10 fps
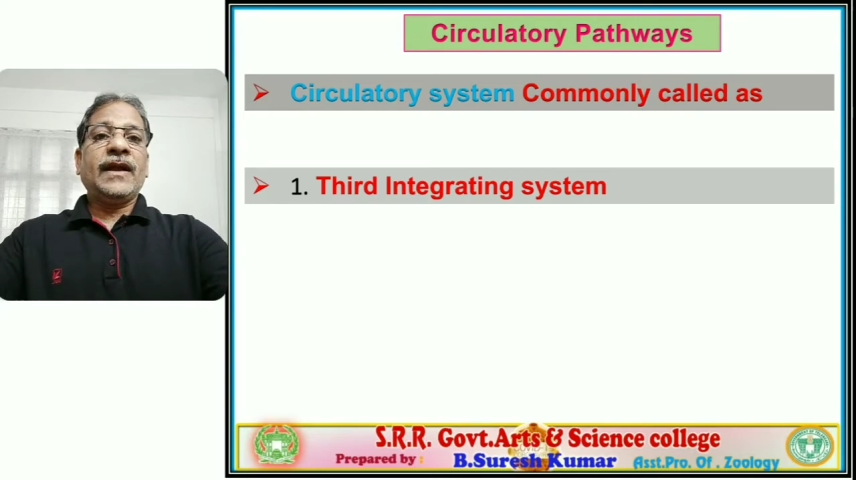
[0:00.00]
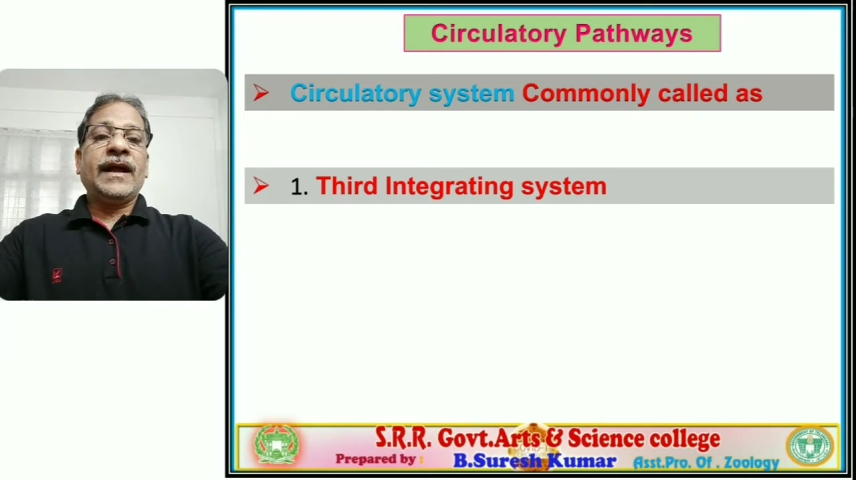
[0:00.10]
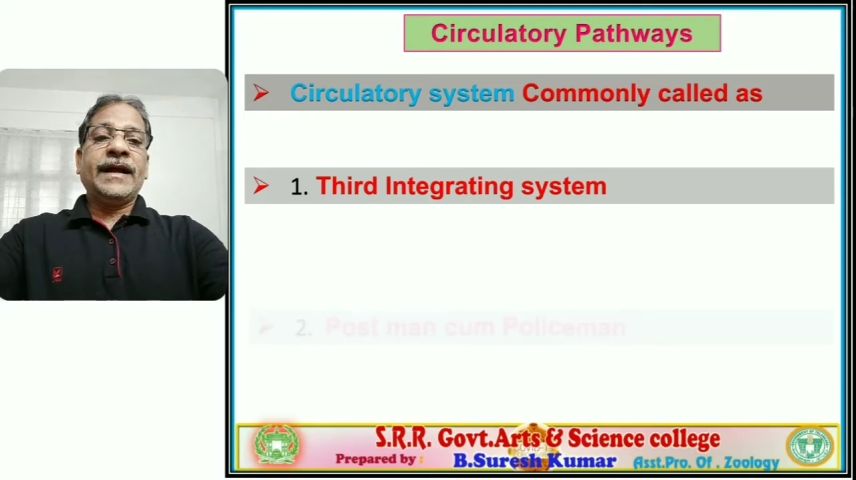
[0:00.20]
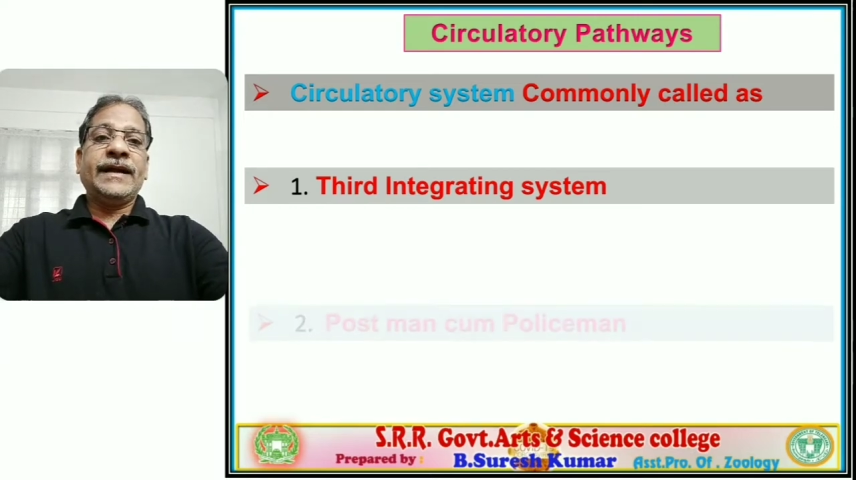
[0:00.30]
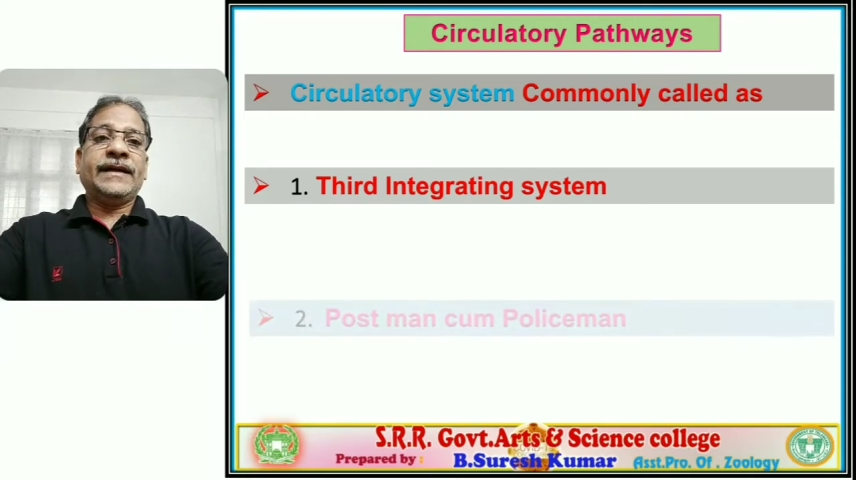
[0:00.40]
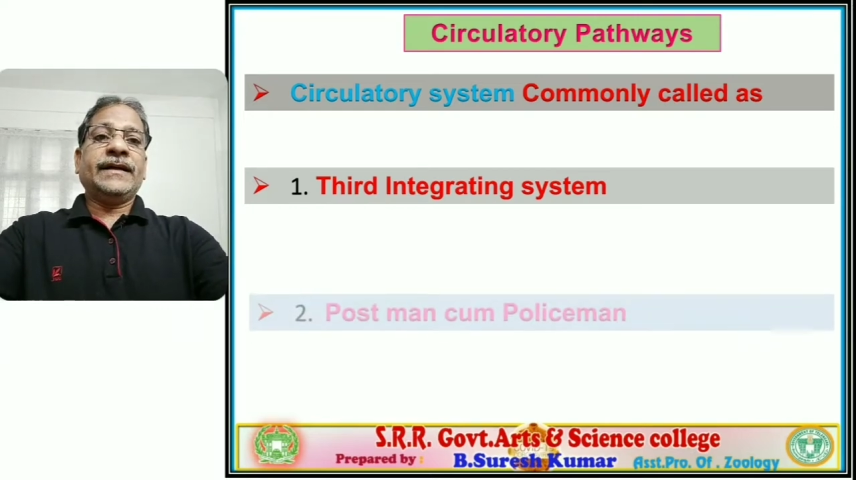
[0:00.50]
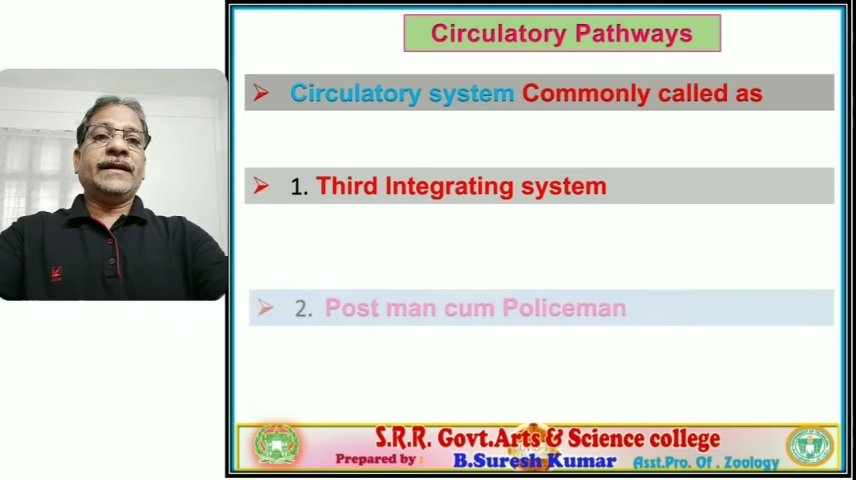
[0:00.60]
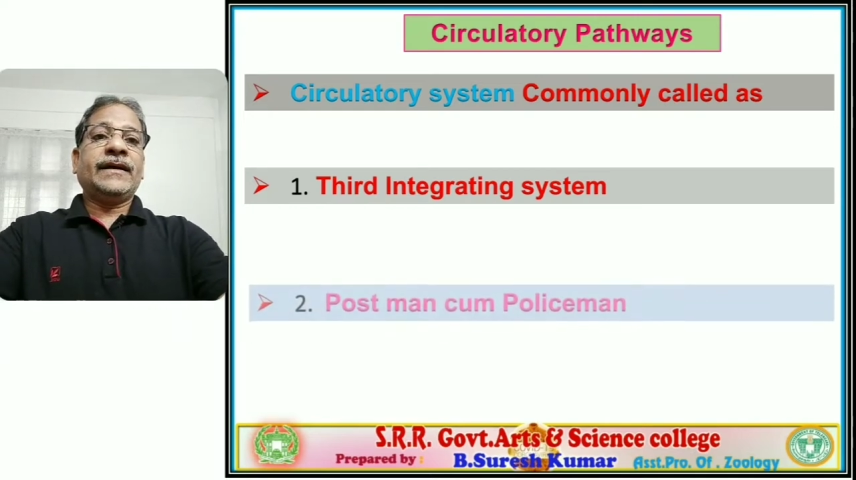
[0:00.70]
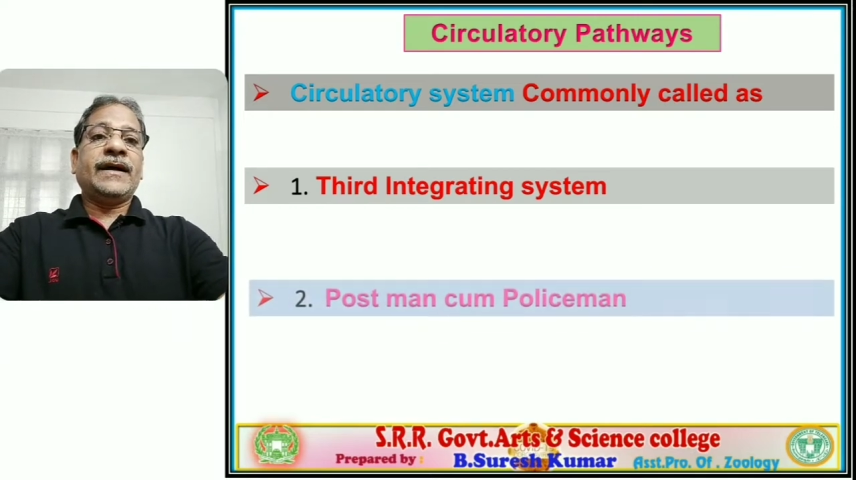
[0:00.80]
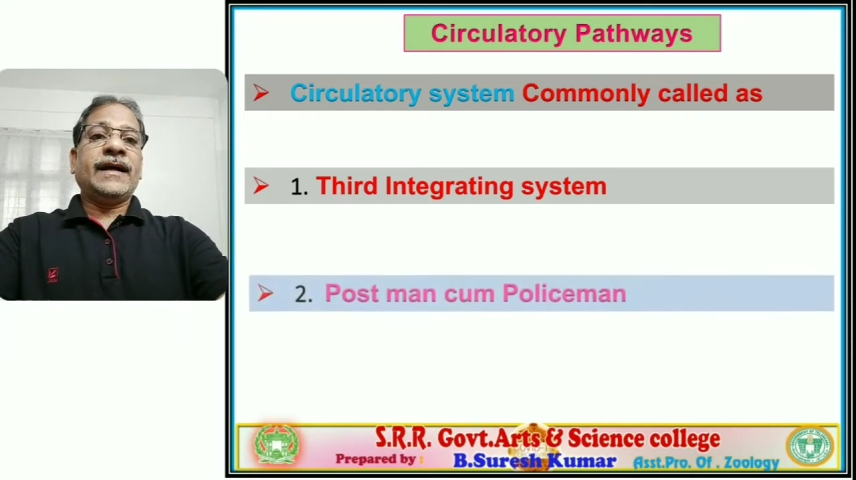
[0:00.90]
and
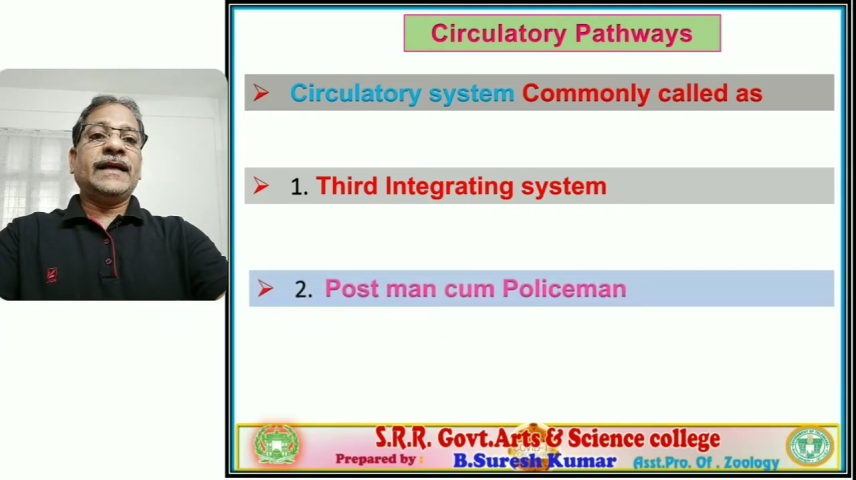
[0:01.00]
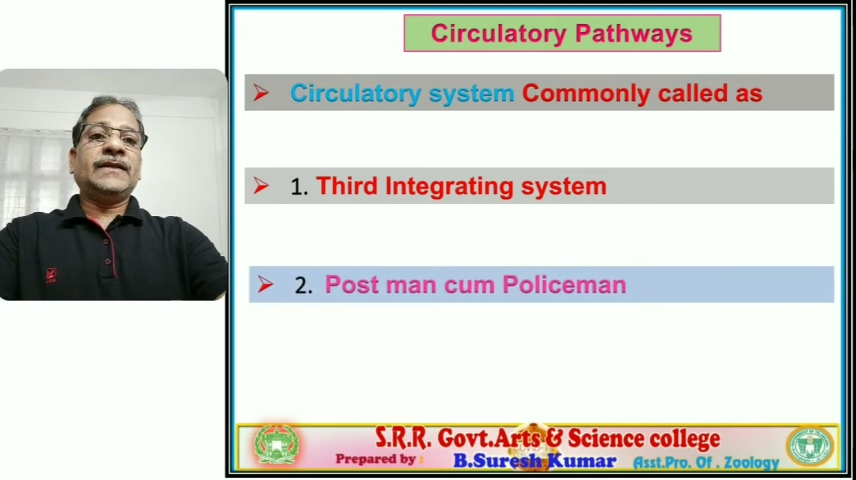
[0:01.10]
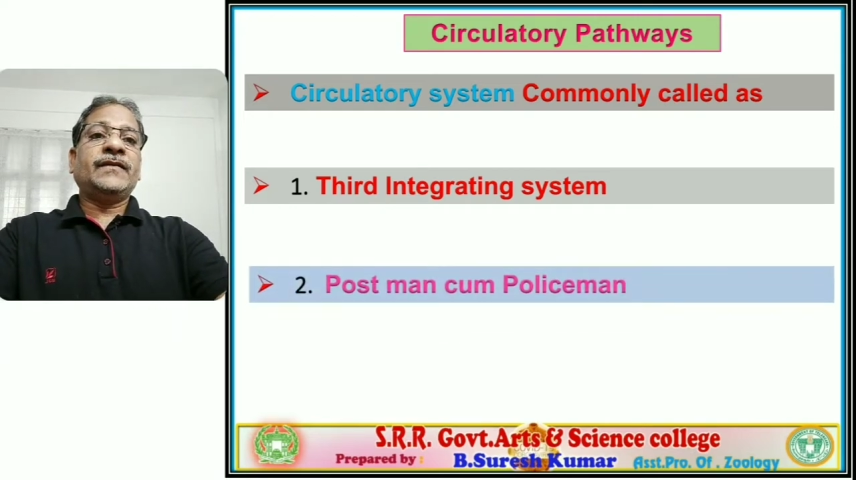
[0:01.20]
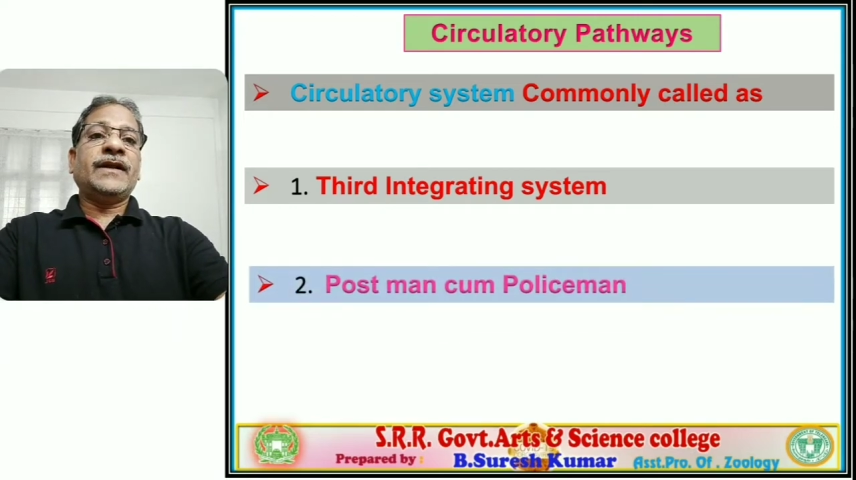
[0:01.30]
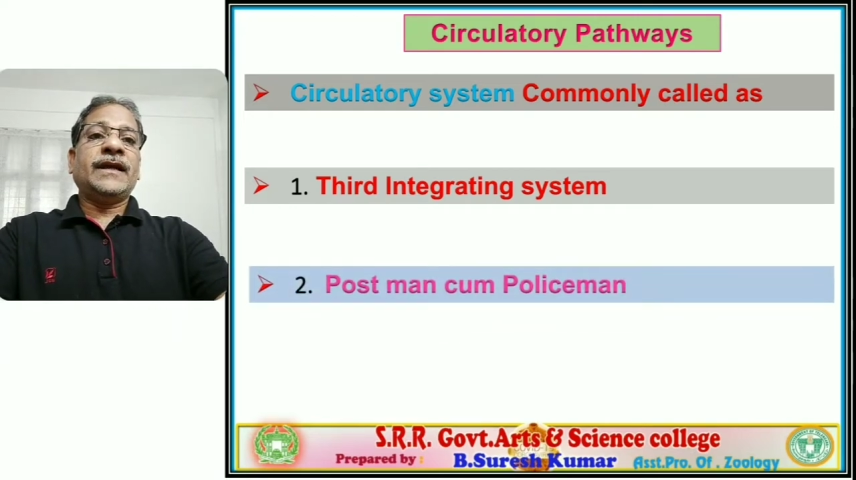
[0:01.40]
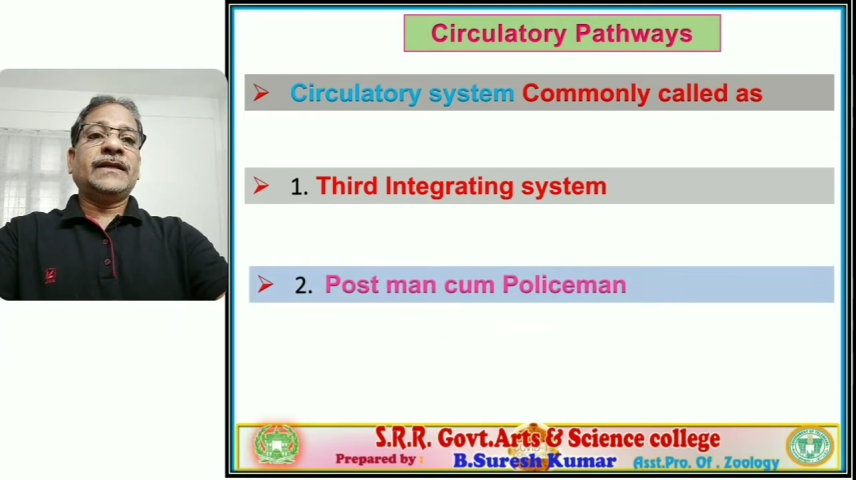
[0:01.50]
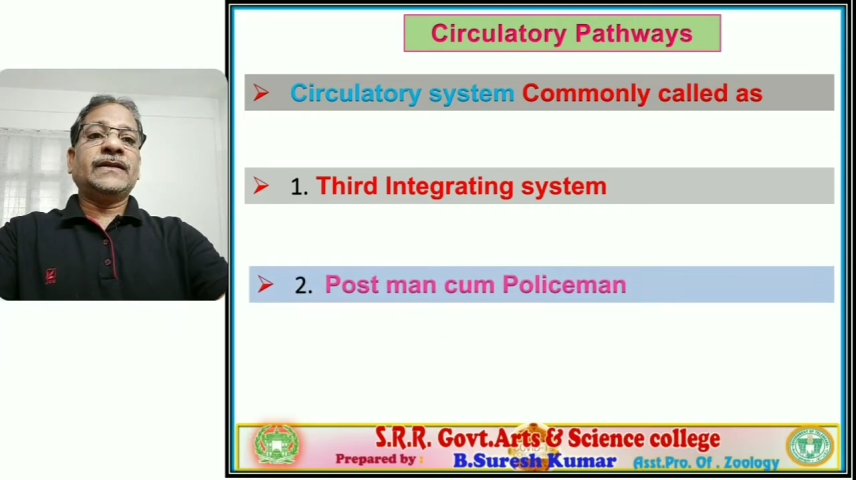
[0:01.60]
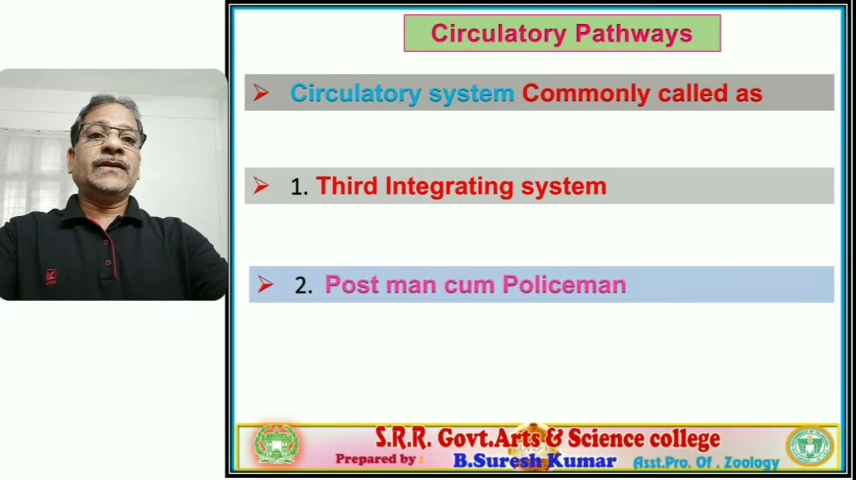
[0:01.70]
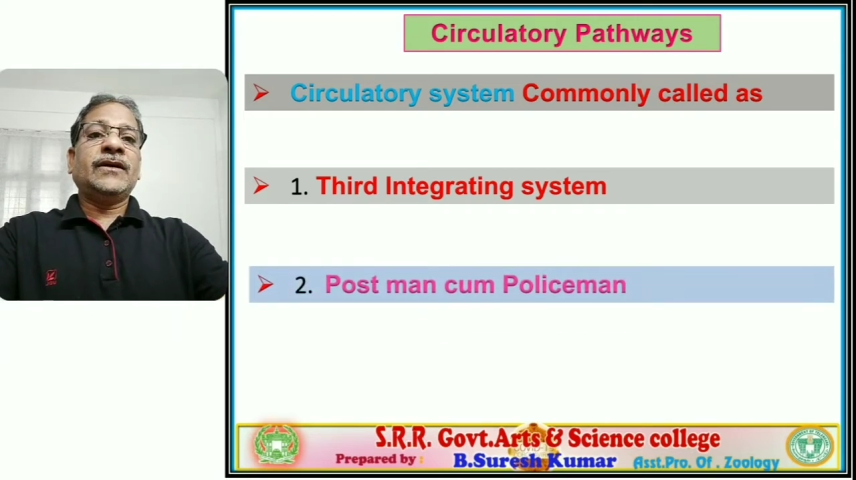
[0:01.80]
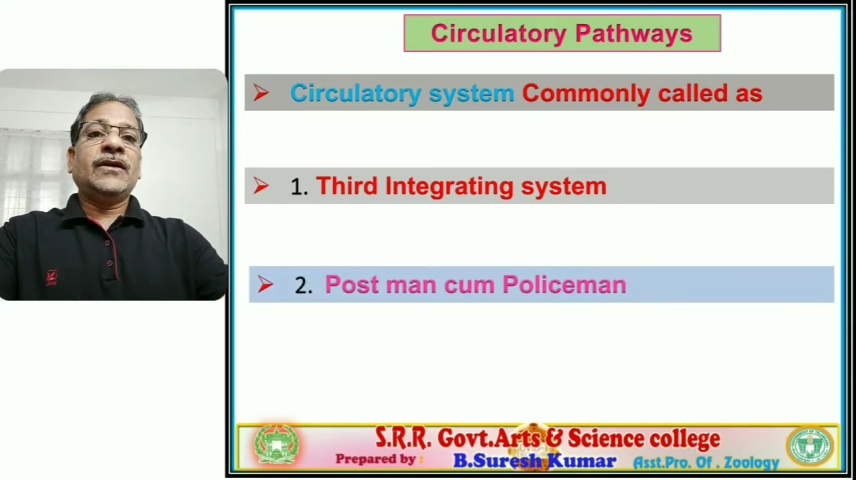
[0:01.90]
as well as